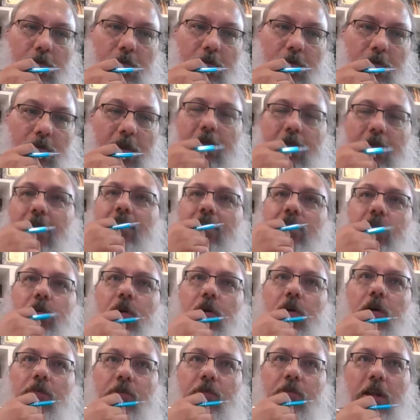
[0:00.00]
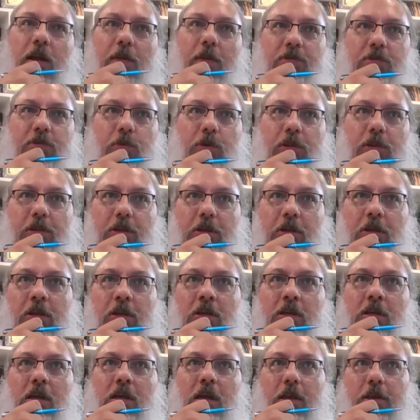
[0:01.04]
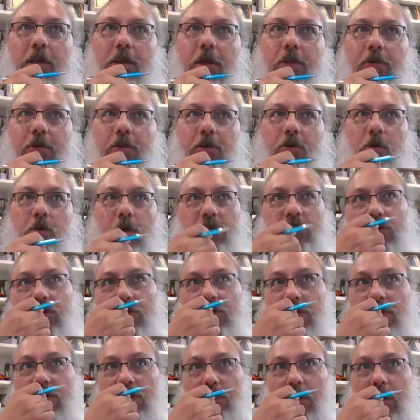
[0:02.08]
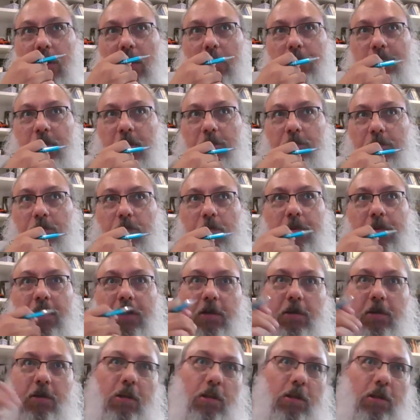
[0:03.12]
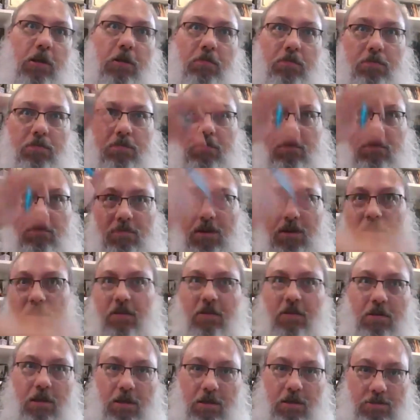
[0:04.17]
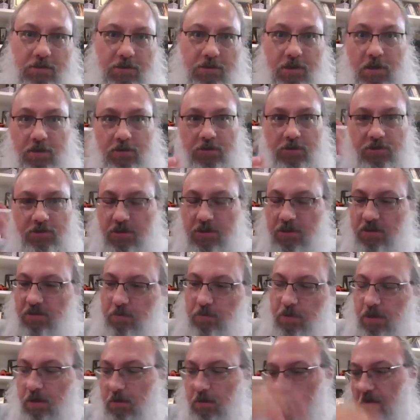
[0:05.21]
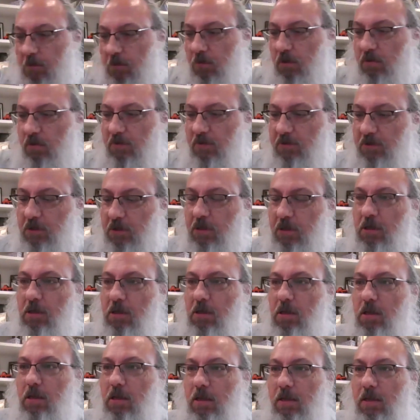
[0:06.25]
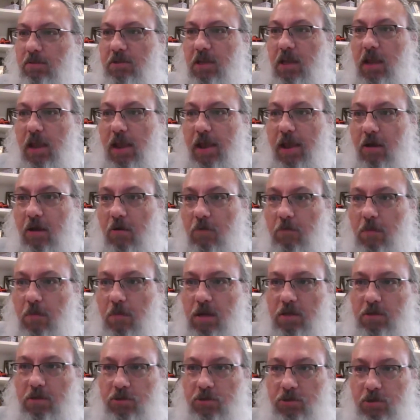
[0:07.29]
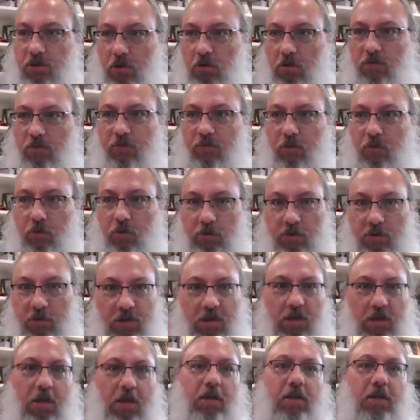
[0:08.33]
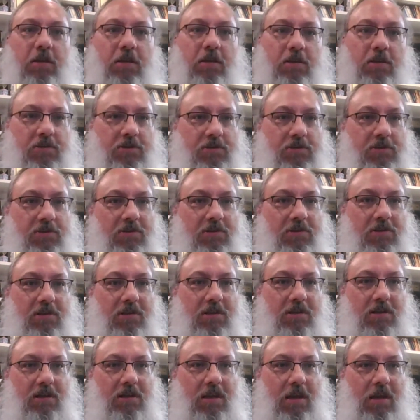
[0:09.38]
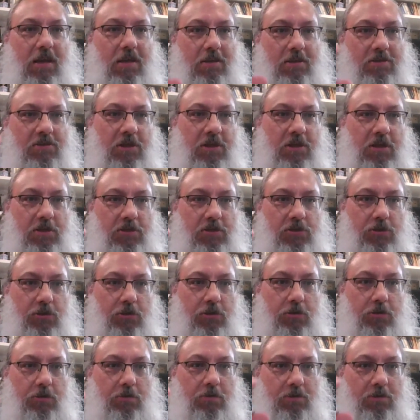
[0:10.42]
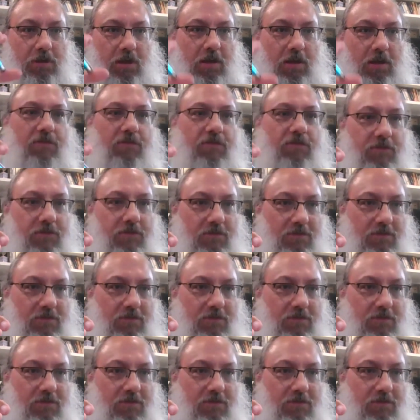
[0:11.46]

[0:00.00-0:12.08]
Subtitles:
Yeah, that sort of overlaps with another question that popped up repeatedly in the last, not just in this meeting, but previously, is how much overt guidance can the teacher give?